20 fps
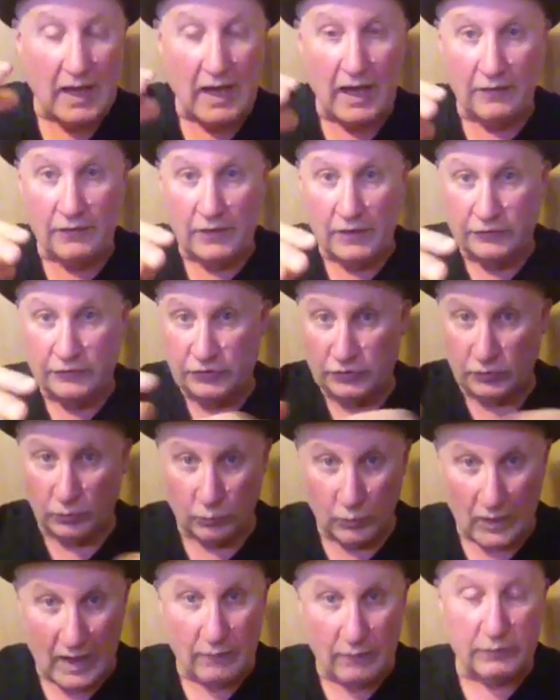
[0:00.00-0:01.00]
and then
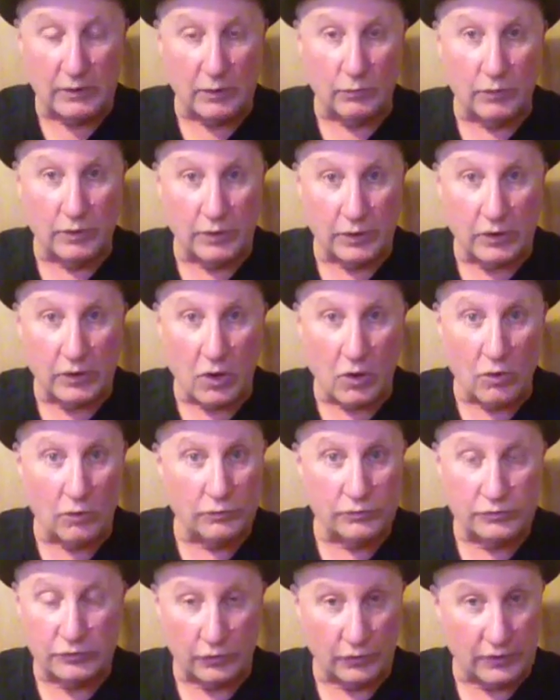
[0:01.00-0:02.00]
surround it with a
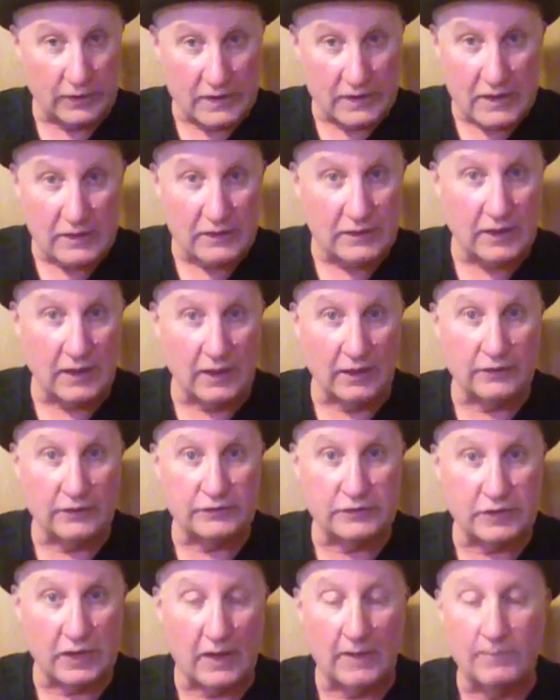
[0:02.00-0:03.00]
cone so the heat can't
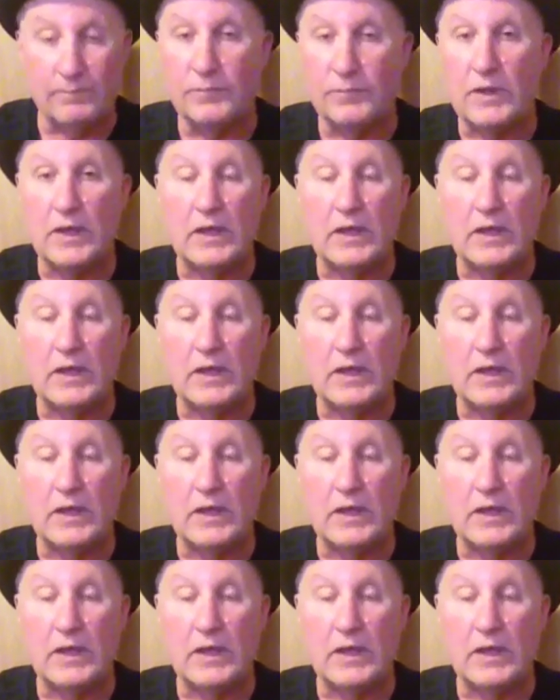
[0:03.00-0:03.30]
escape,